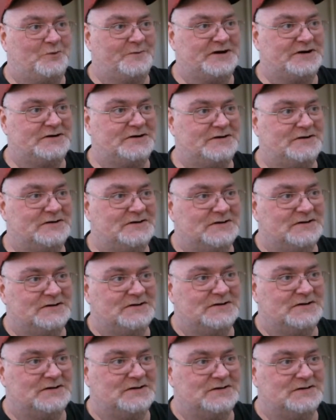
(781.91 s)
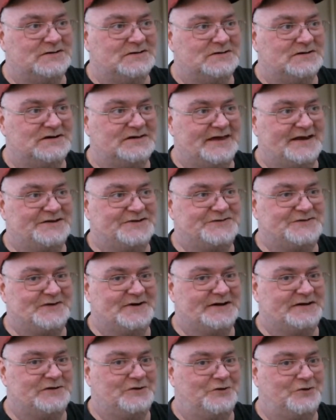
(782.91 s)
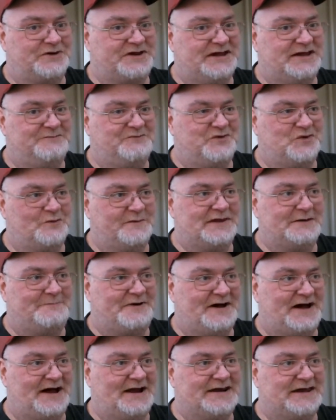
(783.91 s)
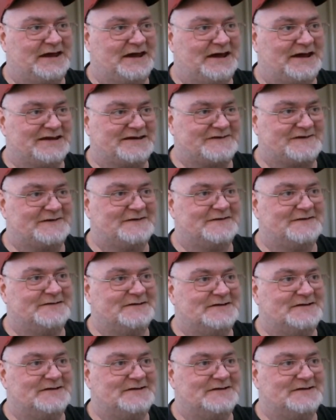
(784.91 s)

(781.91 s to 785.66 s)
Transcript: Boomer. That's right, OK Boomer, the podcast.